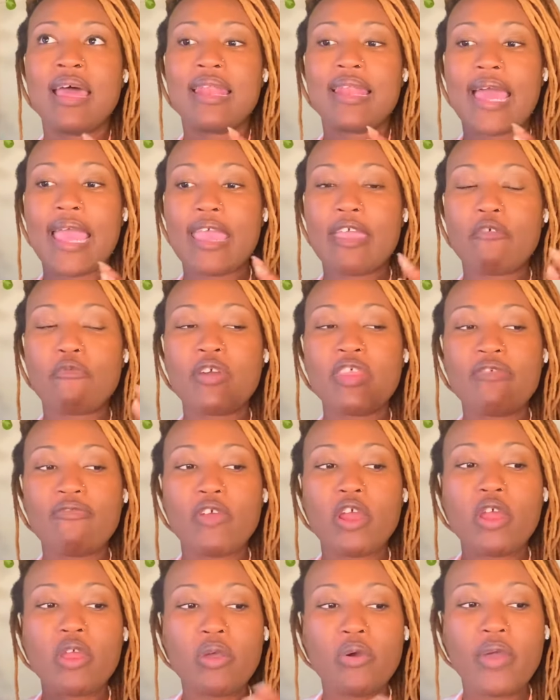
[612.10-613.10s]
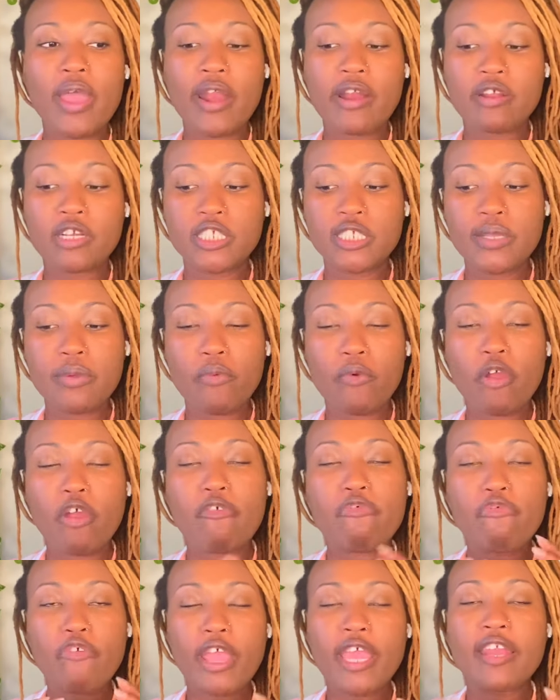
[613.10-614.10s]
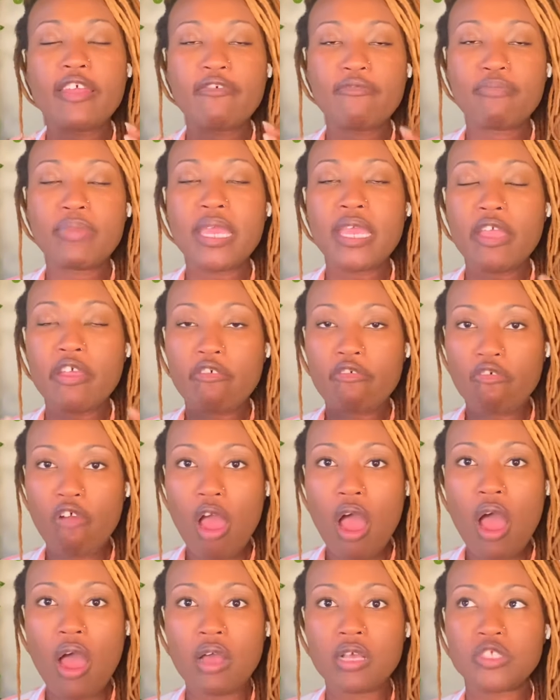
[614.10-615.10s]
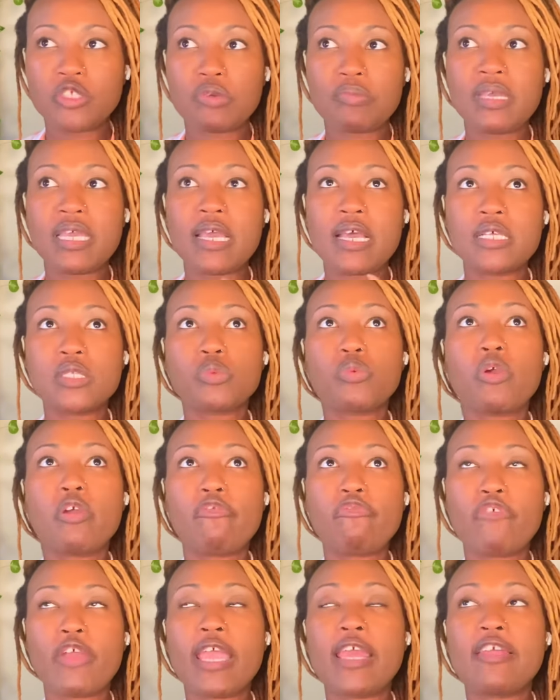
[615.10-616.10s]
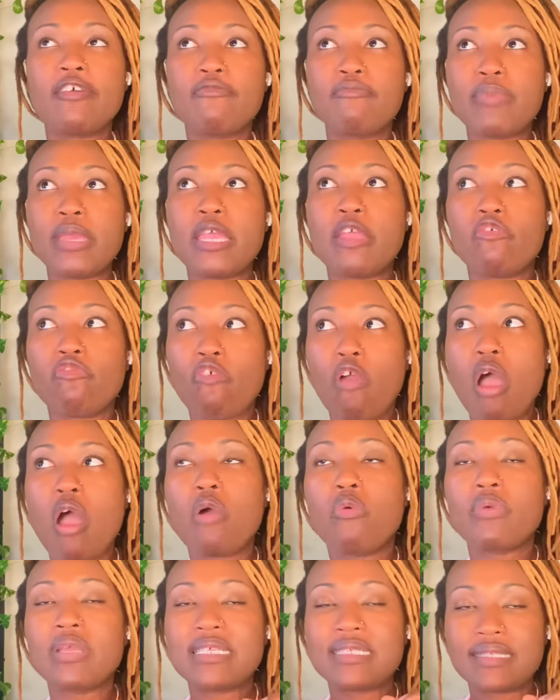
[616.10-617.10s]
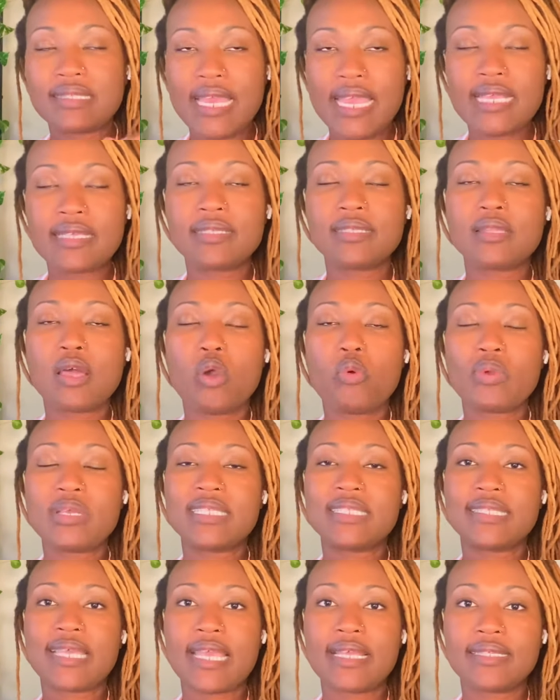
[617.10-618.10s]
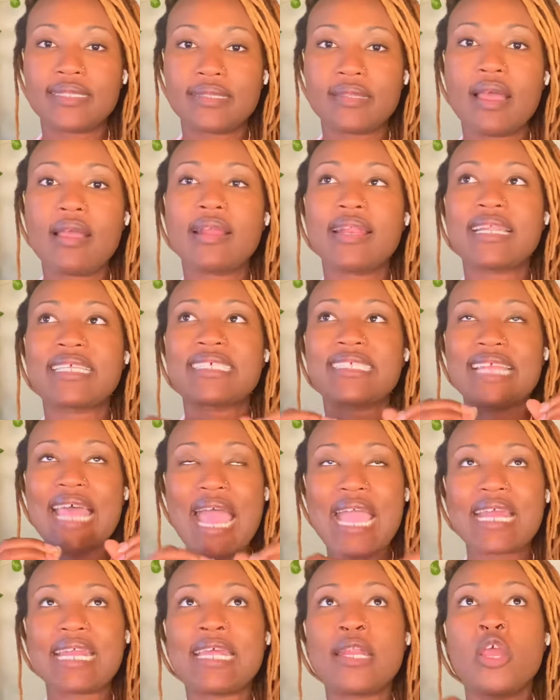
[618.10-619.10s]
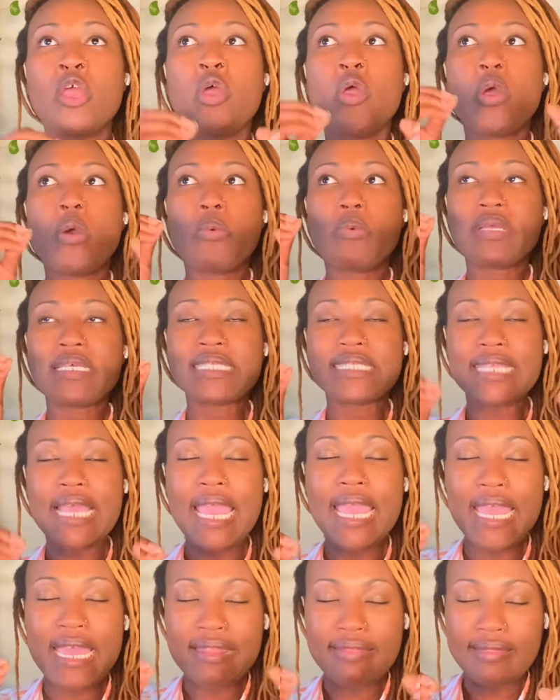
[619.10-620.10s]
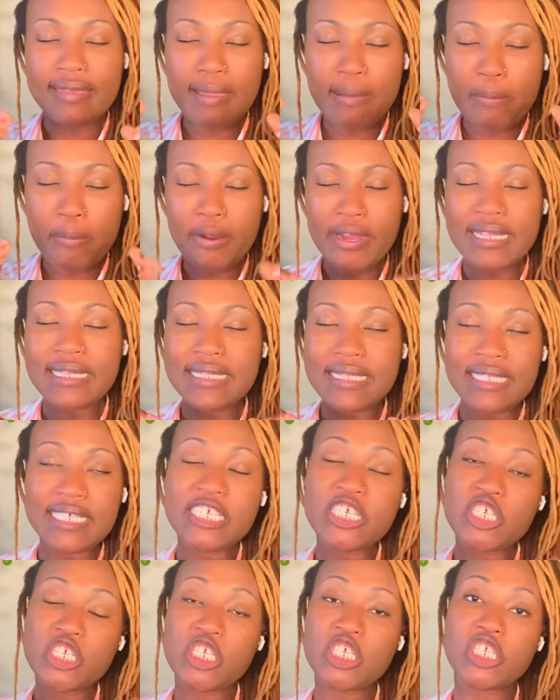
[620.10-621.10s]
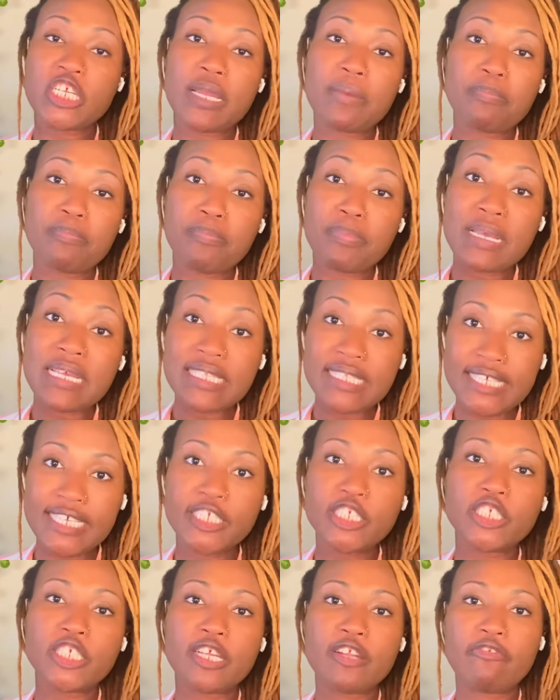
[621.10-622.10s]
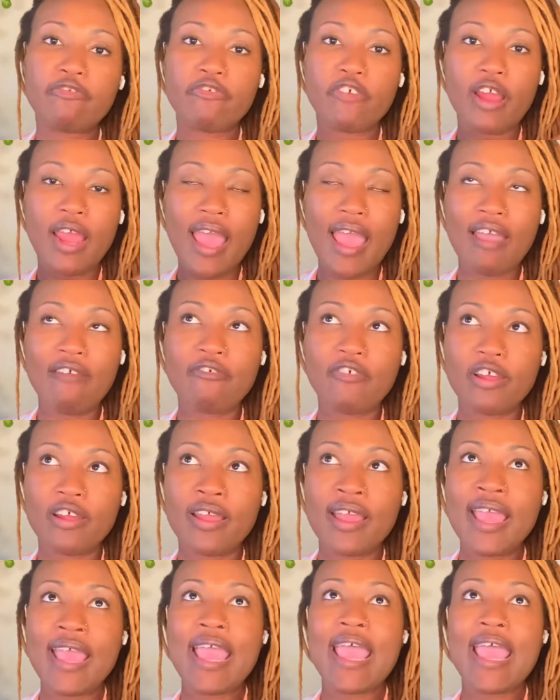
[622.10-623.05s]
Like with Virgo energy, we're afraid of being wrong. So because we're afraid of being wrong, we stay stuck, we stay stuck, stagnant. We stay in the apprenticeship position forever.